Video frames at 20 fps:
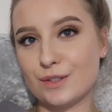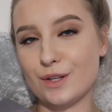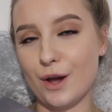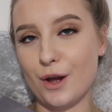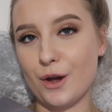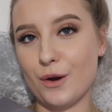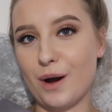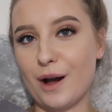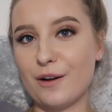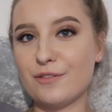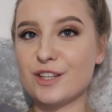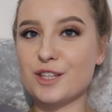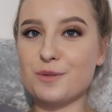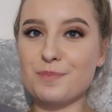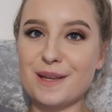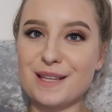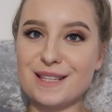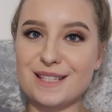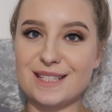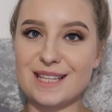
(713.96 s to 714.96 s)
So I've
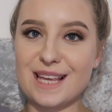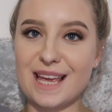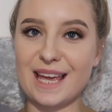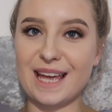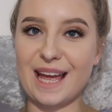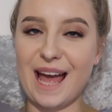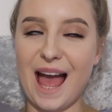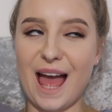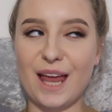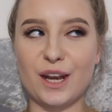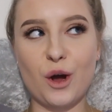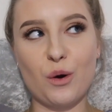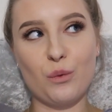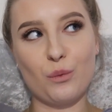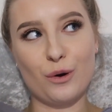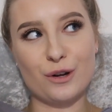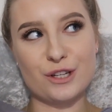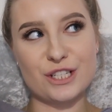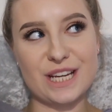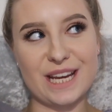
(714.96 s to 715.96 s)
just been sitting and
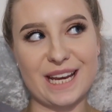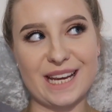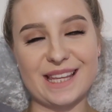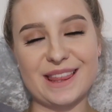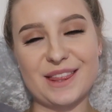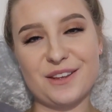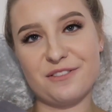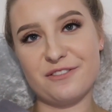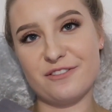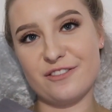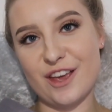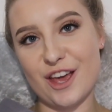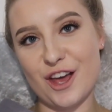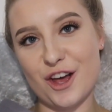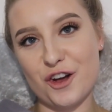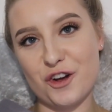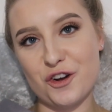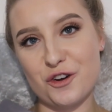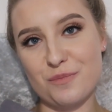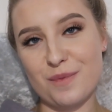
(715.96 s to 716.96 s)
watching the
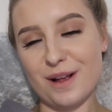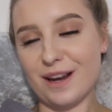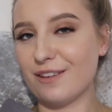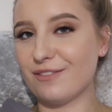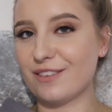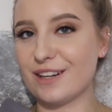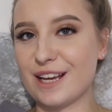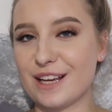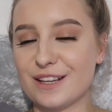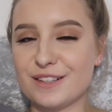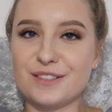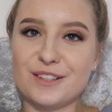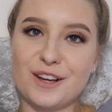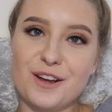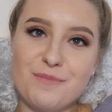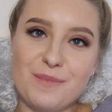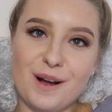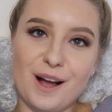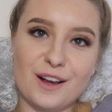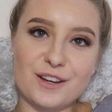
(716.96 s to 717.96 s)
film, loving it
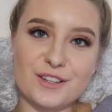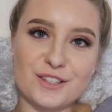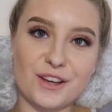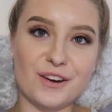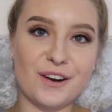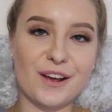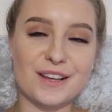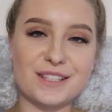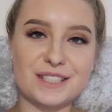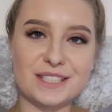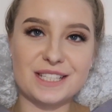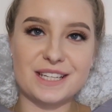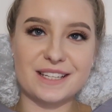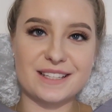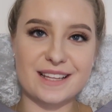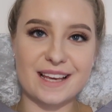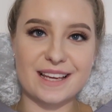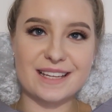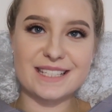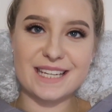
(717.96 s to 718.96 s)
so much, so nice to
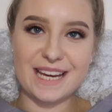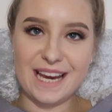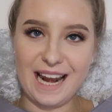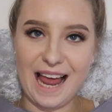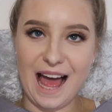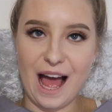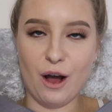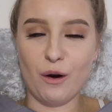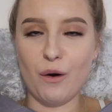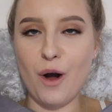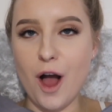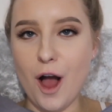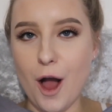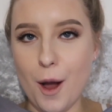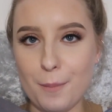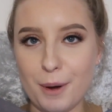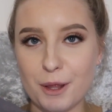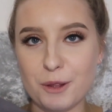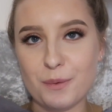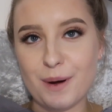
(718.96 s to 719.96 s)
just chill out.
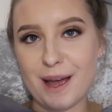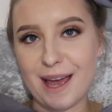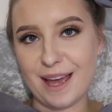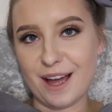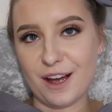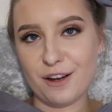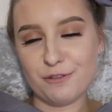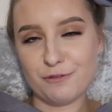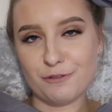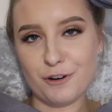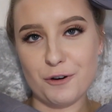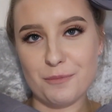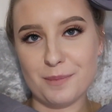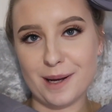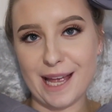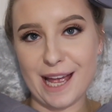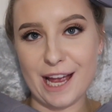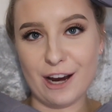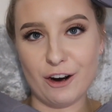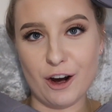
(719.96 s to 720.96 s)
By the way, I've thrown
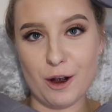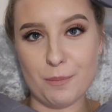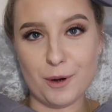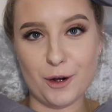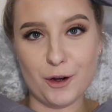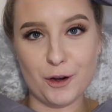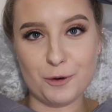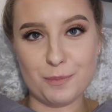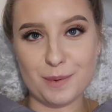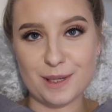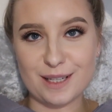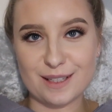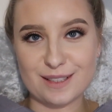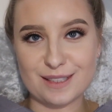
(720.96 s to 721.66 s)
my hair up, I hope it